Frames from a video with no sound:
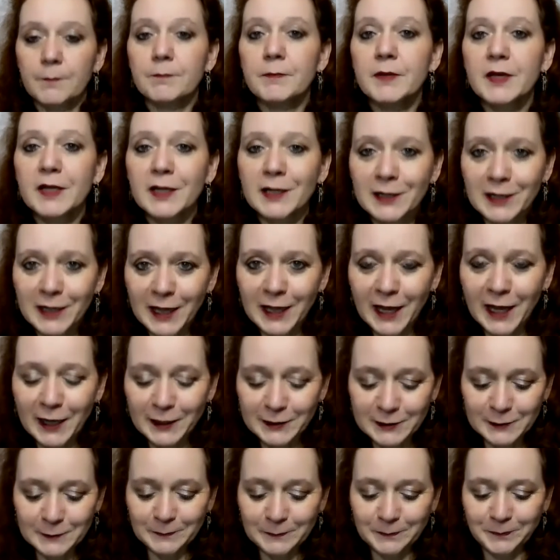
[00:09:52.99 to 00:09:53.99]

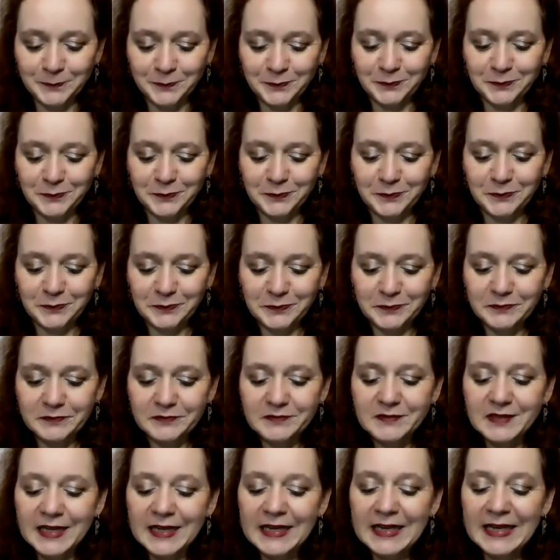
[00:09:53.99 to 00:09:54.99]
middle-class
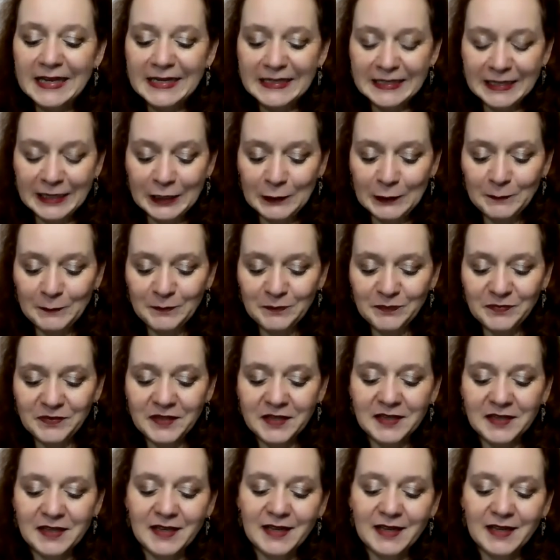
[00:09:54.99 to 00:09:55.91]
income.